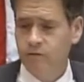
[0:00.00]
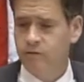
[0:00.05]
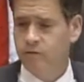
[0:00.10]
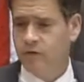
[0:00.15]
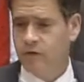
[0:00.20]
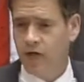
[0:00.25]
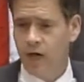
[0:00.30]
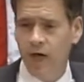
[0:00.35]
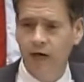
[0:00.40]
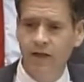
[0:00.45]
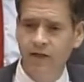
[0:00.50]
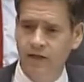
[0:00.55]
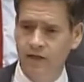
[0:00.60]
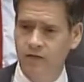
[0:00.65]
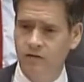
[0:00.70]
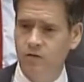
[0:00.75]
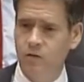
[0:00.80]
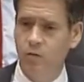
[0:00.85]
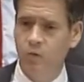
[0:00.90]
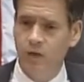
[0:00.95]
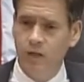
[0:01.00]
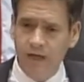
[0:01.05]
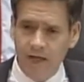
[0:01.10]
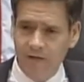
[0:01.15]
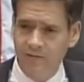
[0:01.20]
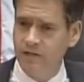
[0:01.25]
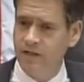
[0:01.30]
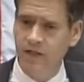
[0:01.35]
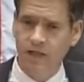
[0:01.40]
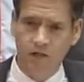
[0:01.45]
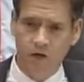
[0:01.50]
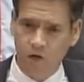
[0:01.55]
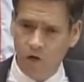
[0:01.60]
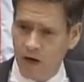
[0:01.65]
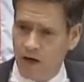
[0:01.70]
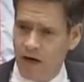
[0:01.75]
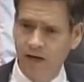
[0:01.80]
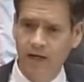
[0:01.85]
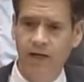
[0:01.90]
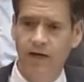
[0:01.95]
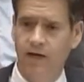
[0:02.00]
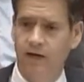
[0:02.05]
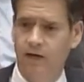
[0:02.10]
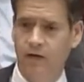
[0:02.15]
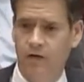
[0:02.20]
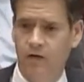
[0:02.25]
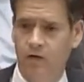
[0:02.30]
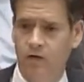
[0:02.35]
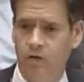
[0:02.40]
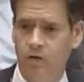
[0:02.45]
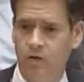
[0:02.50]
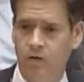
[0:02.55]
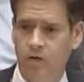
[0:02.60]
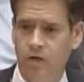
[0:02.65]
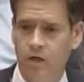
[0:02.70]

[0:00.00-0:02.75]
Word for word: Colleagues, we have to get cracking on that goal.